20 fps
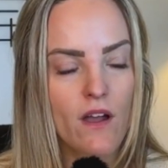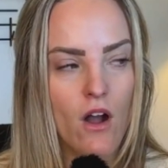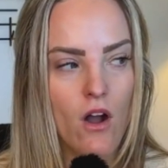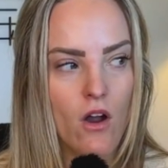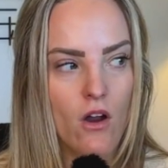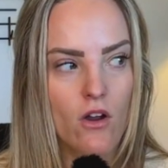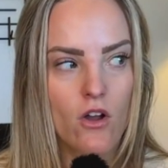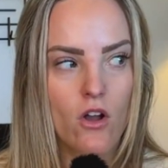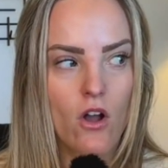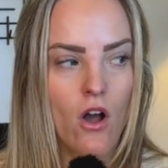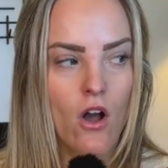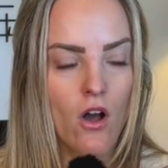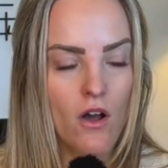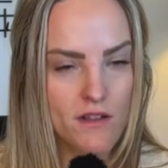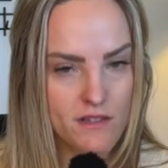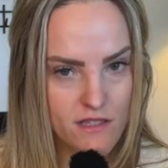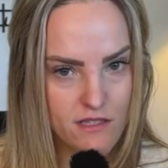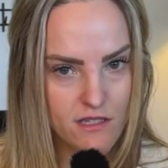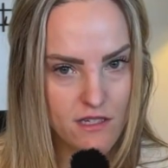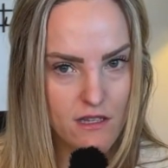are
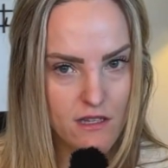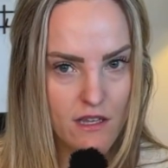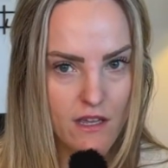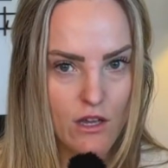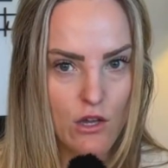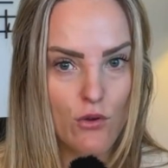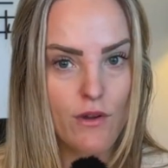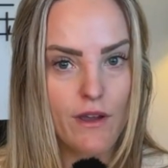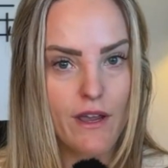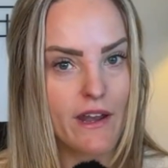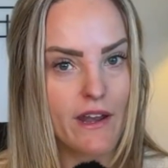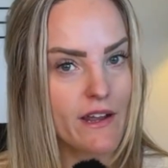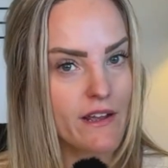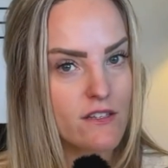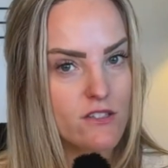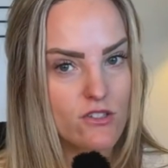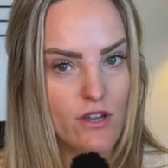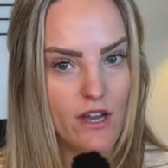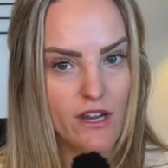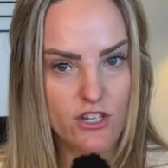constantly creating
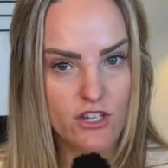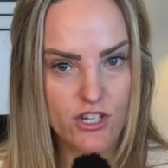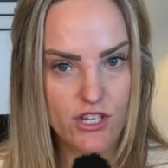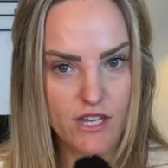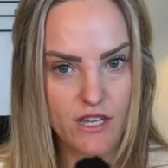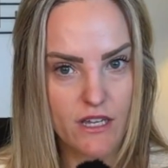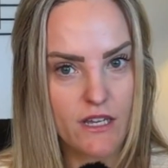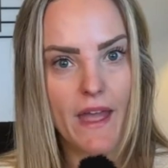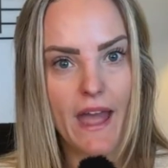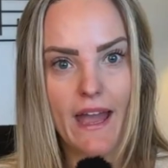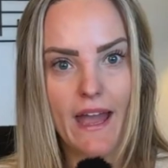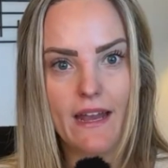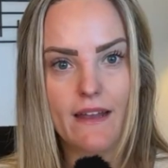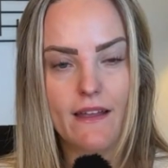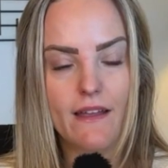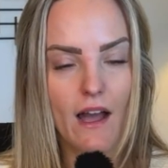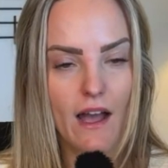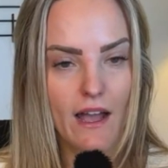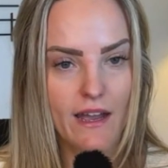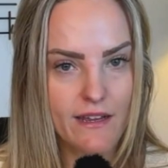strategy
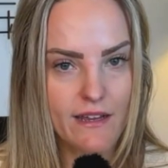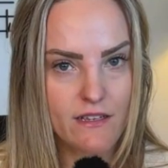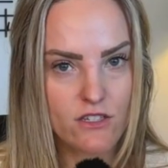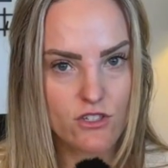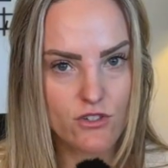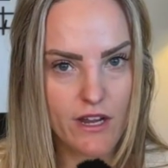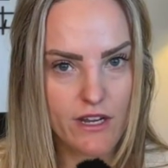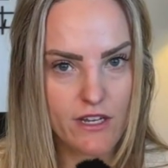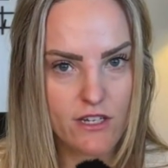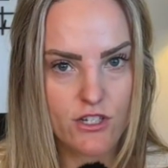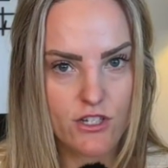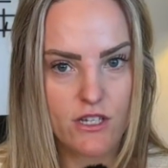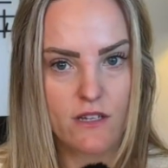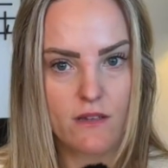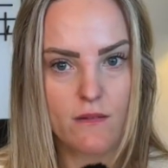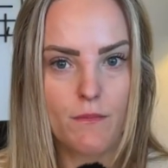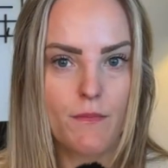and guiding strategy,